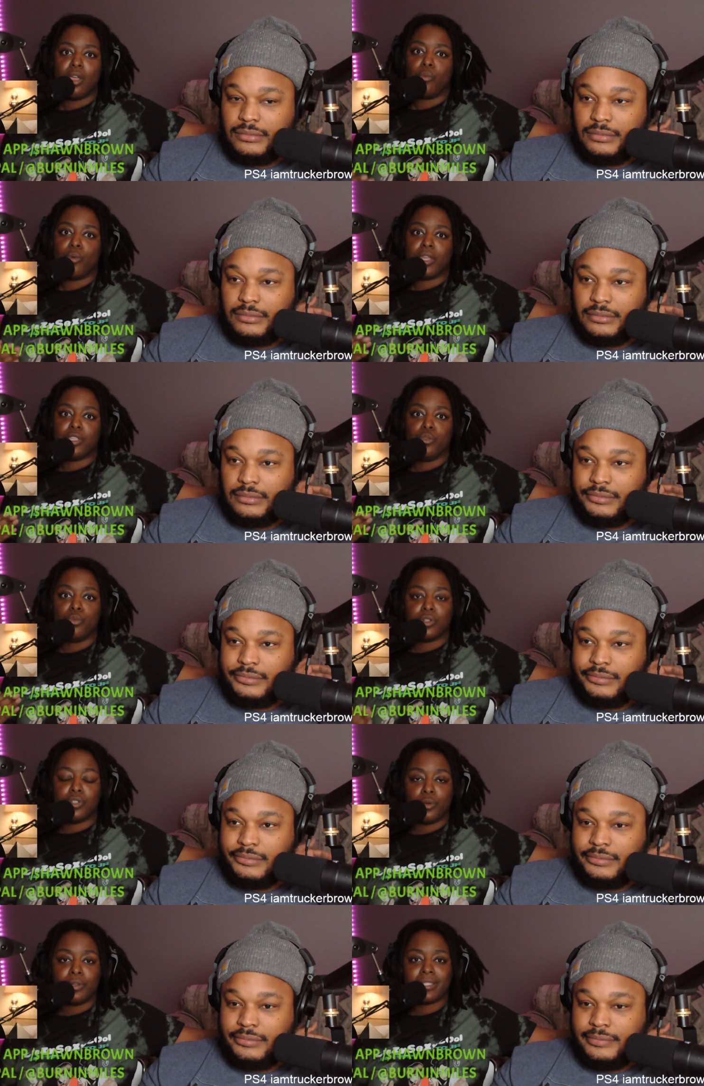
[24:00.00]
Speaker 1: where you were
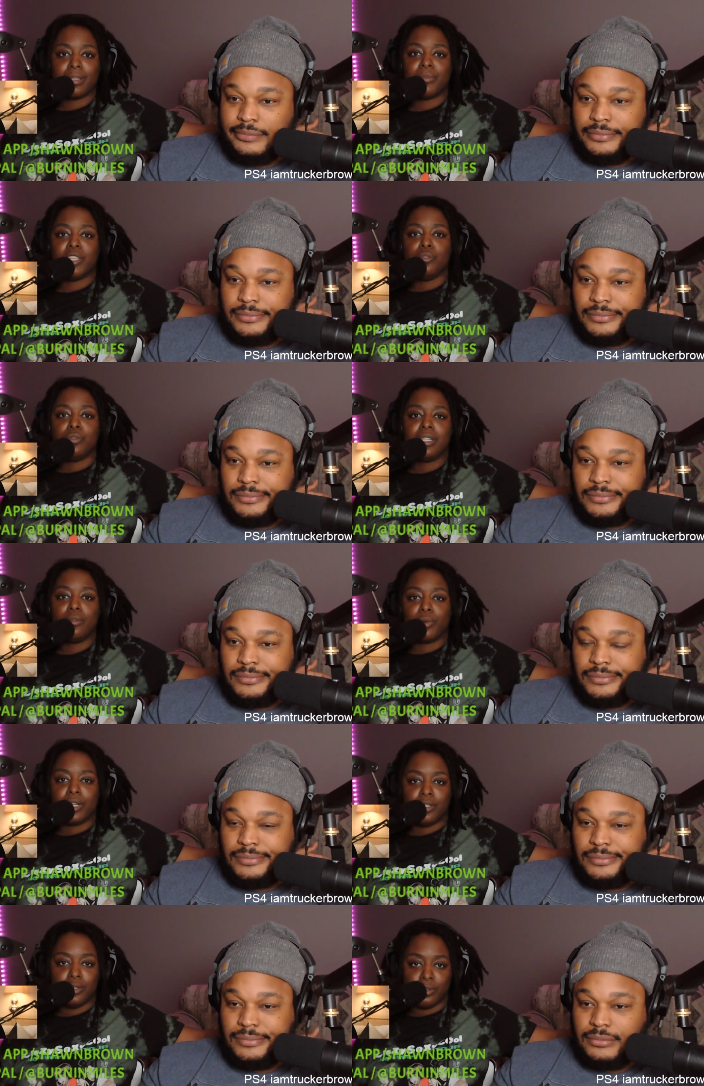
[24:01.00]
doing something you didn't
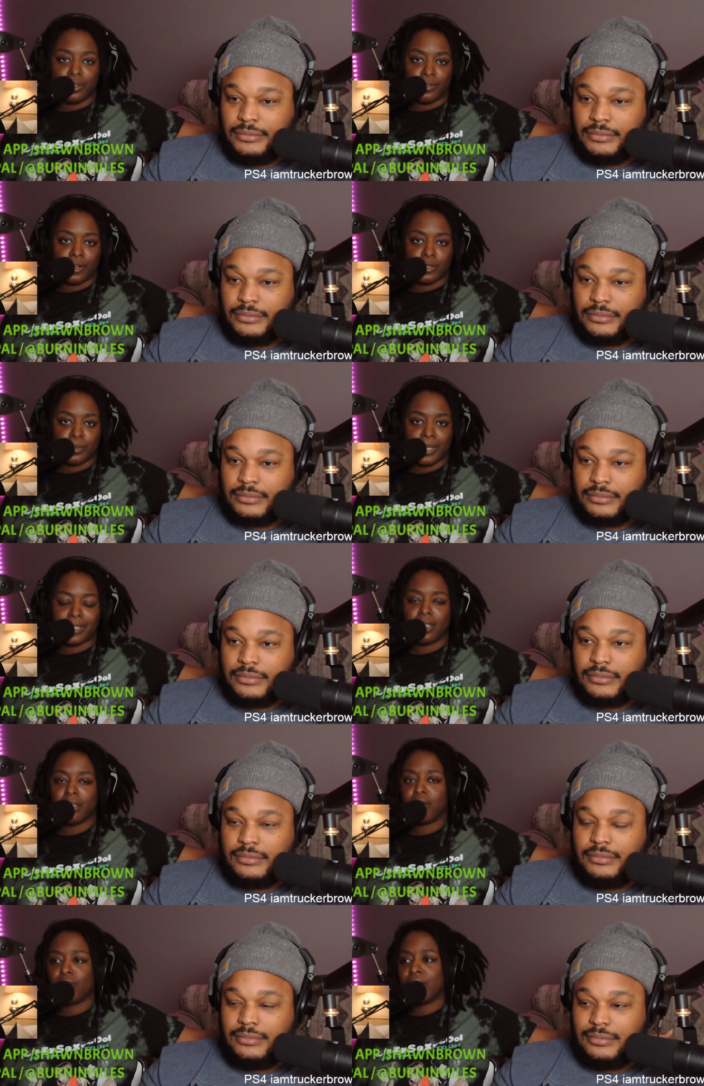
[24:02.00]
want to do in the first place.
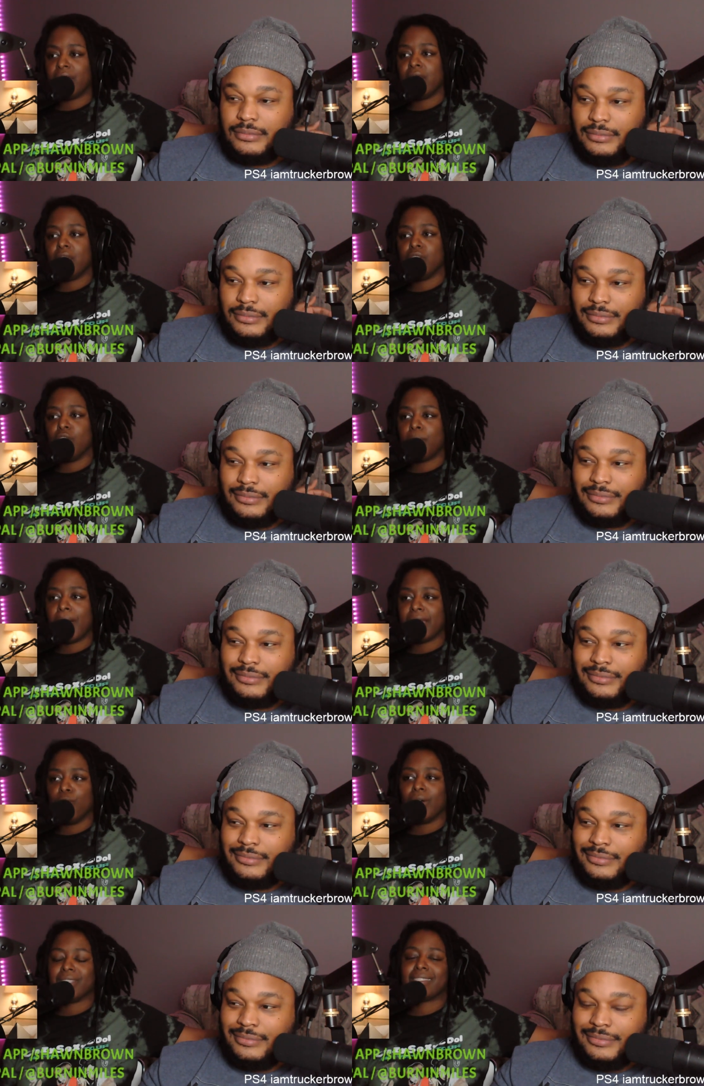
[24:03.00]
Karrine,
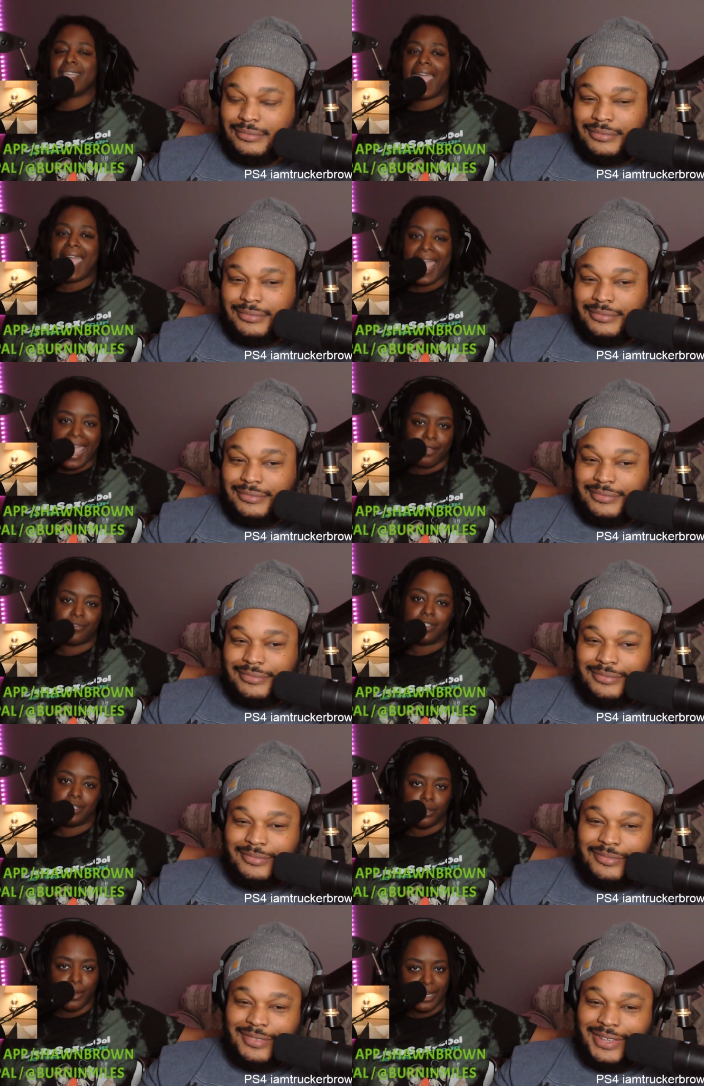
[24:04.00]
nobody wants to have
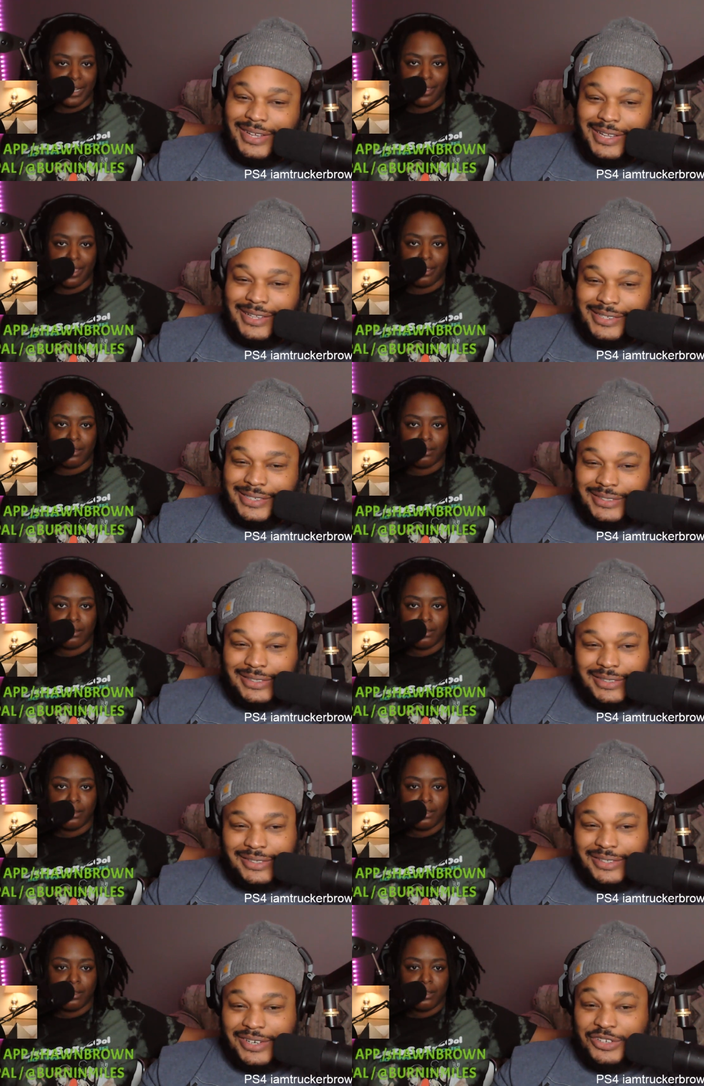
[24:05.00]
to do
Speaker 2: anything. And
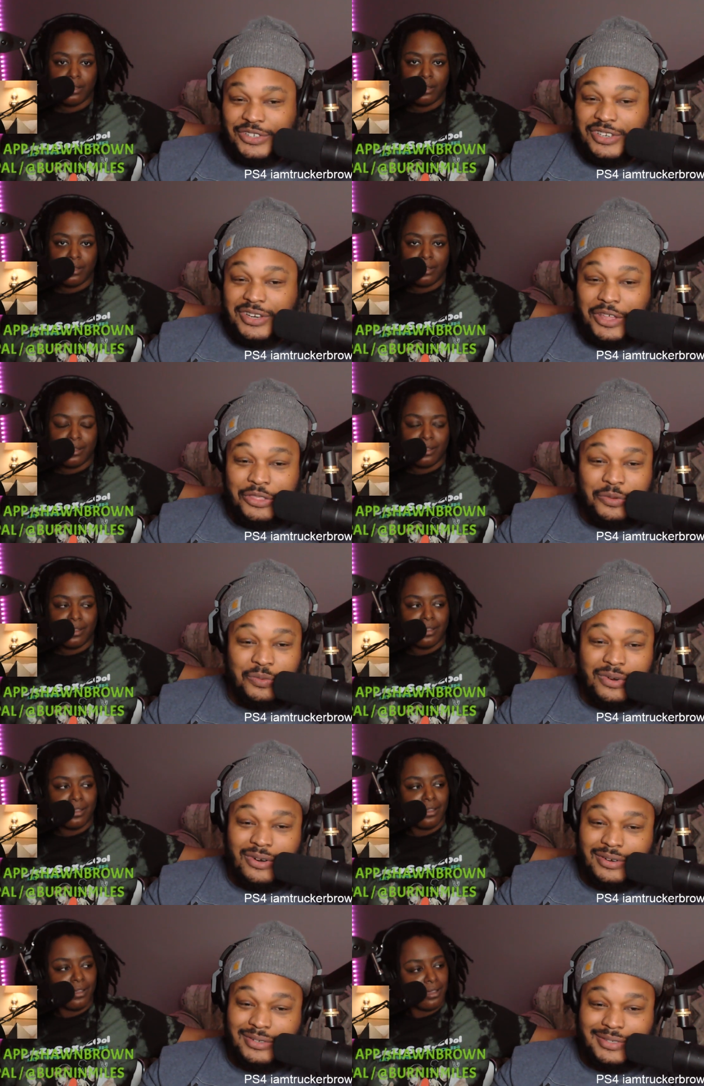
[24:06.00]
listen, there's nothing
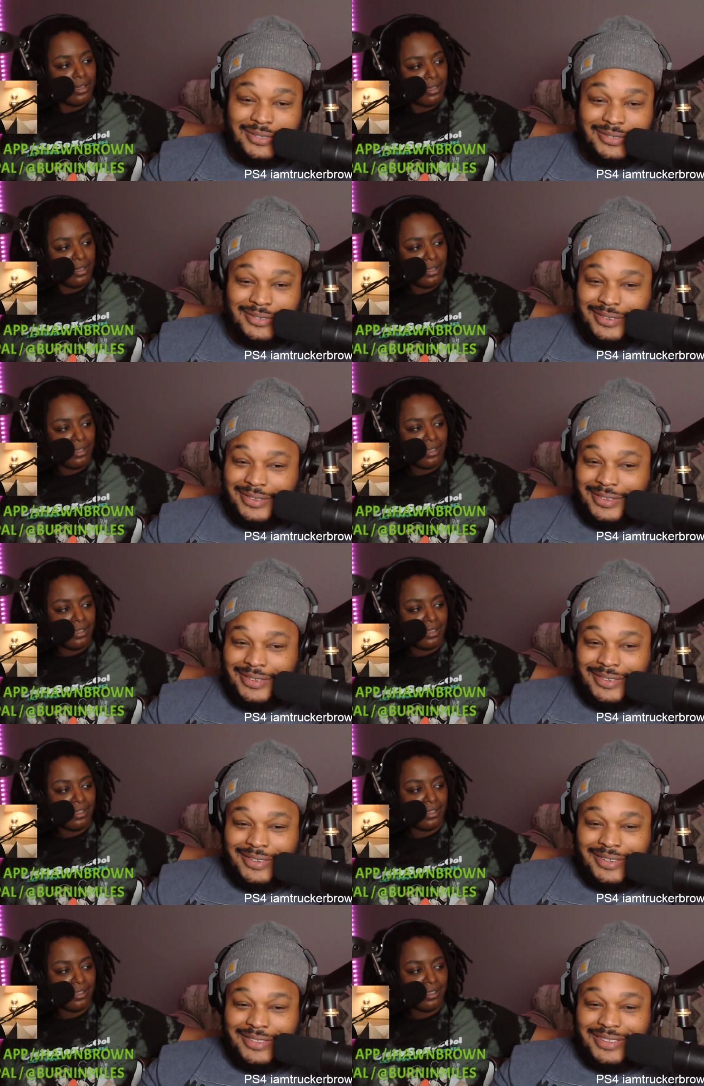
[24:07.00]
worse
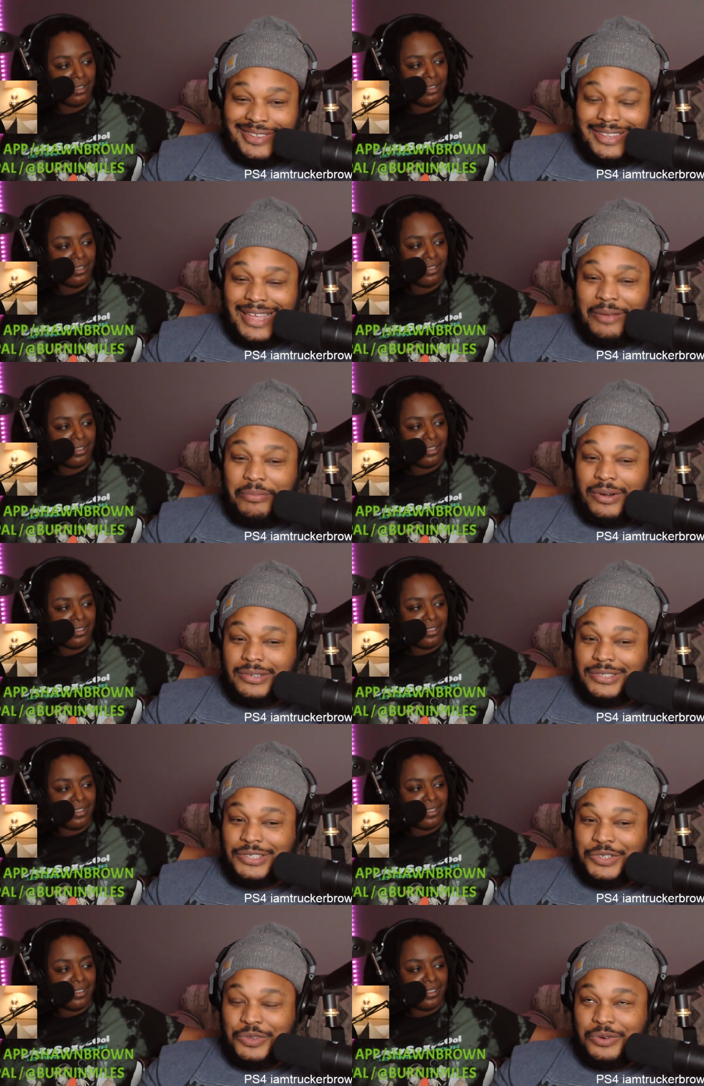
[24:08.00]
than that
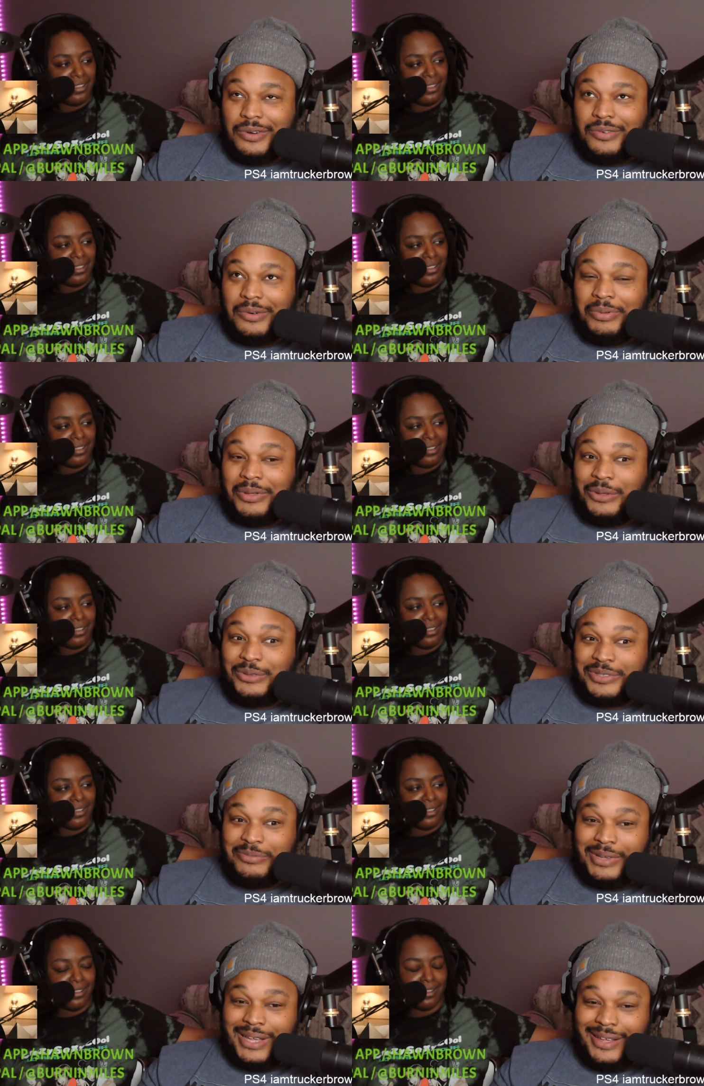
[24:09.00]
person you're
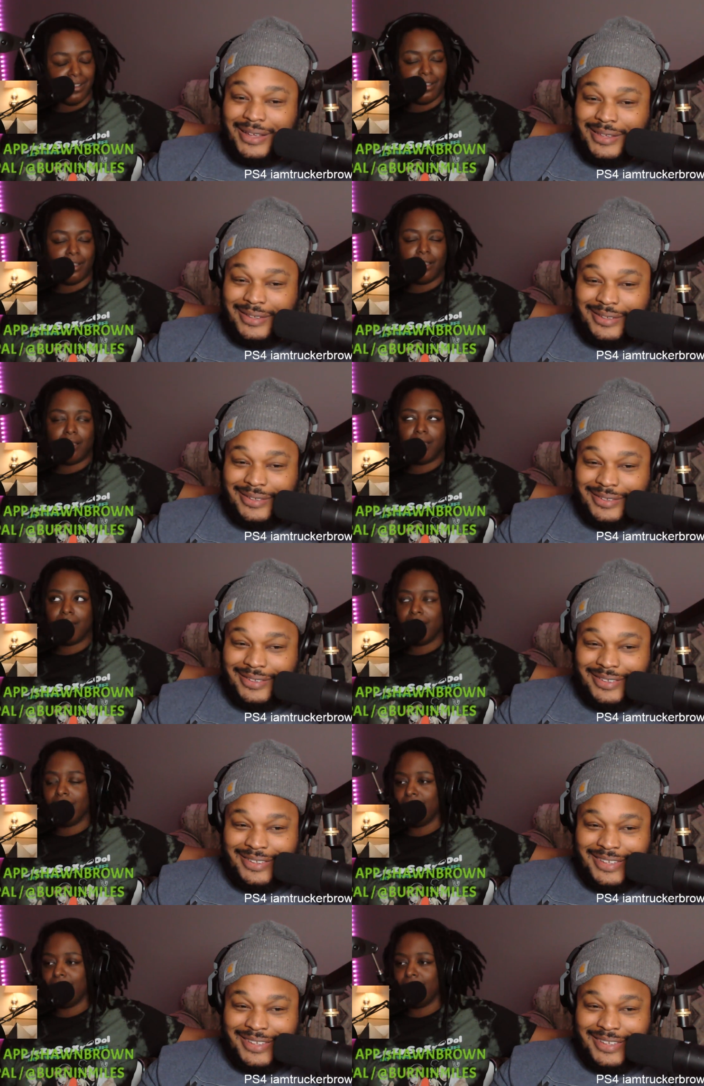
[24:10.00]
repulsed by